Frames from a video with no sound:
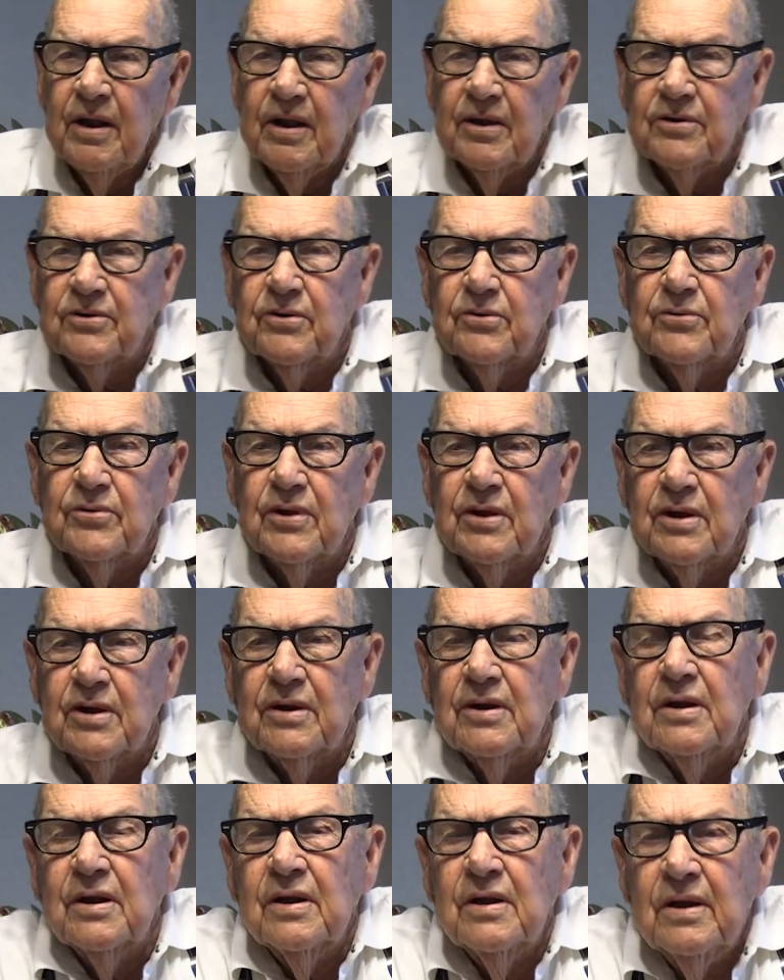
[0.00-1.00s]
And so they
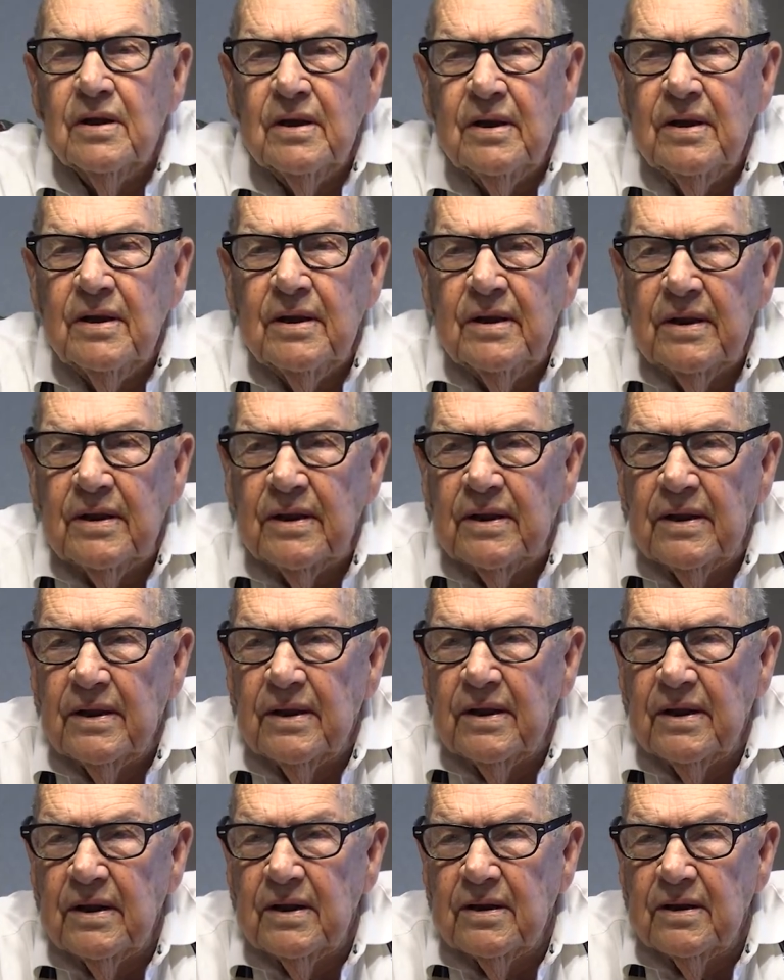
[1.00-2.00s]
had to,
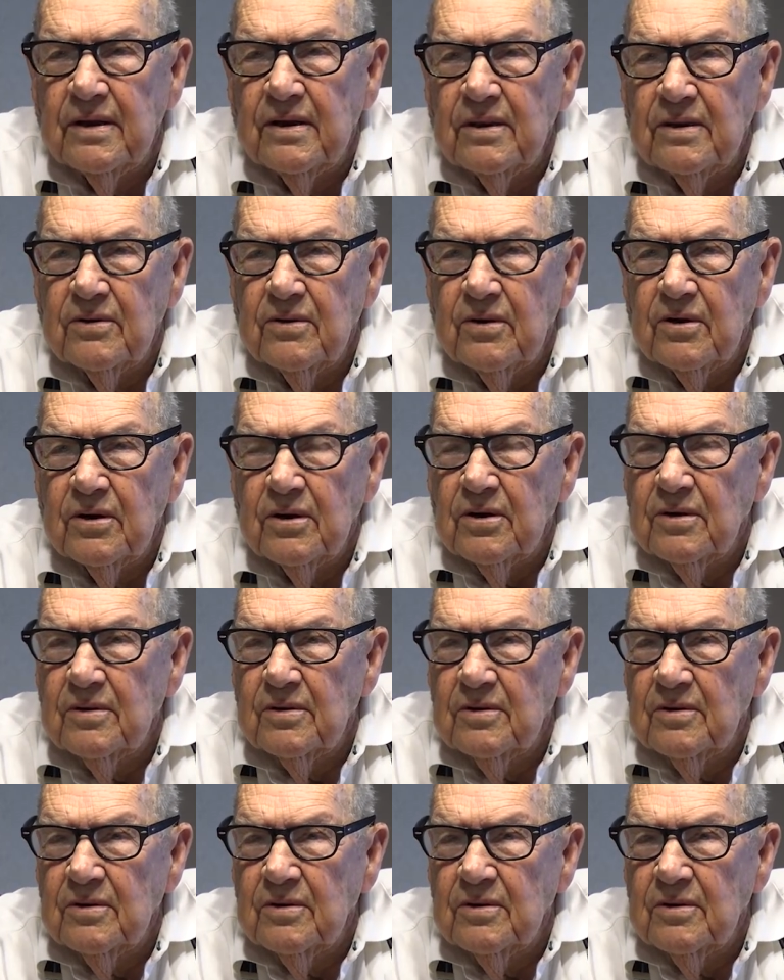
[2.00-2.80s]
had to uh,